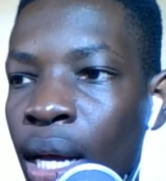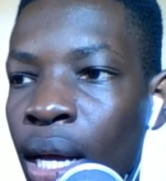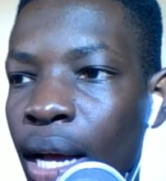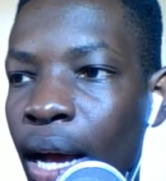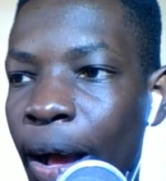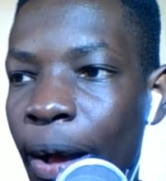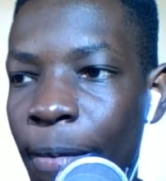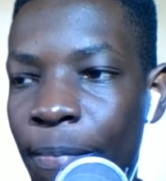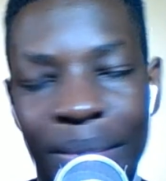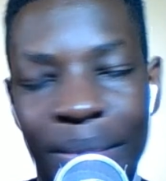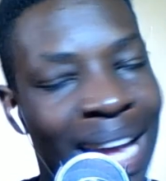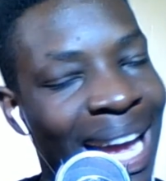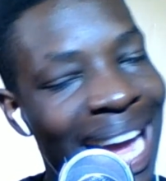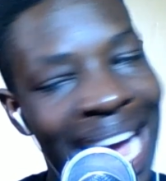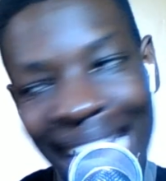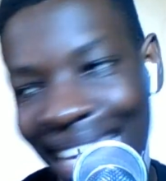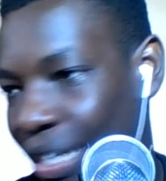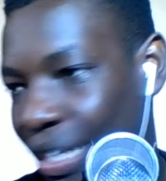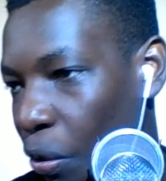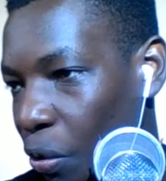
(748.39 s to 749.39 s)
Um,
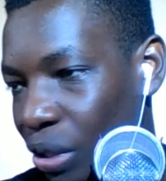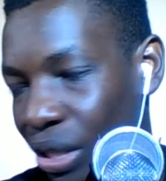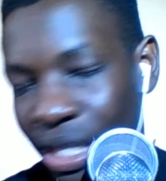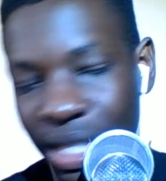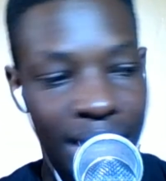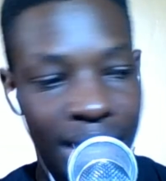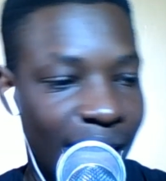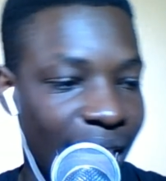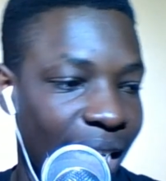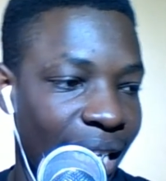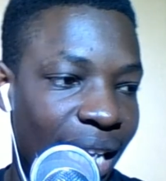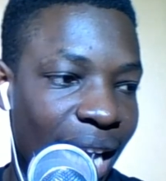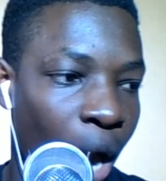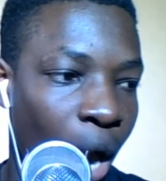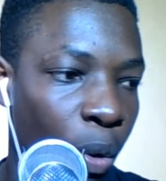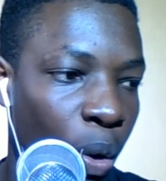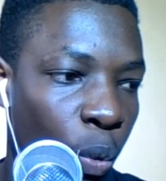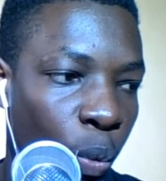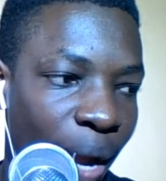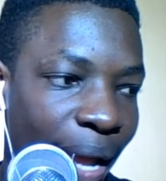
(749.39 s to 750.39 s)
I don't see
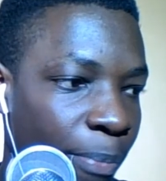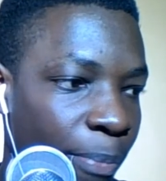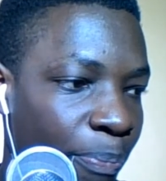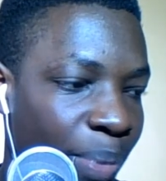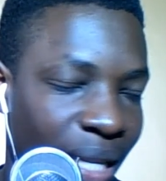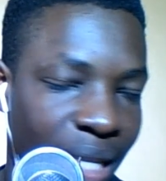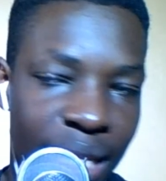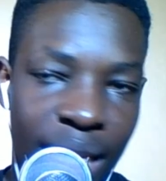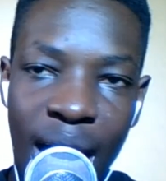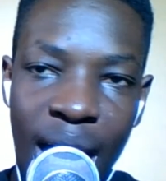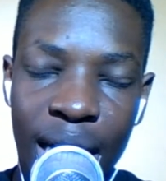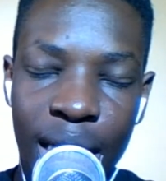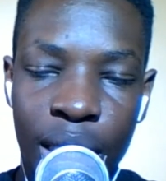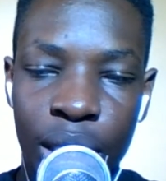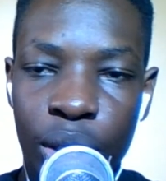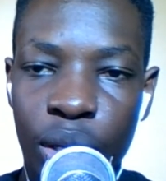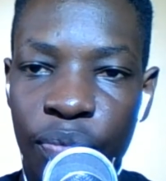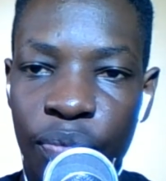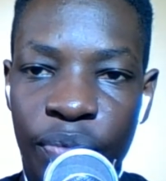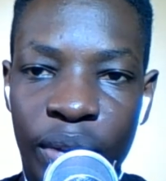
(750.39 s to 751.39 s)
our way beating
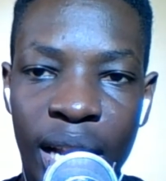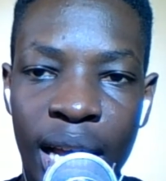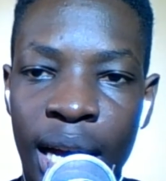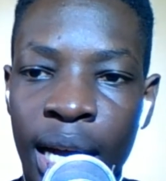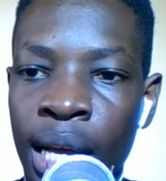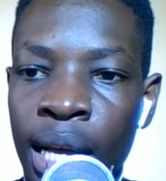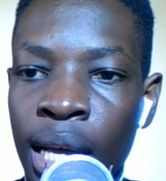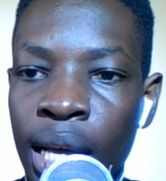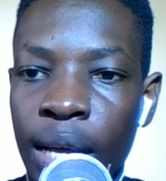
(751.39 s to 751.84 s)
Aston Villa.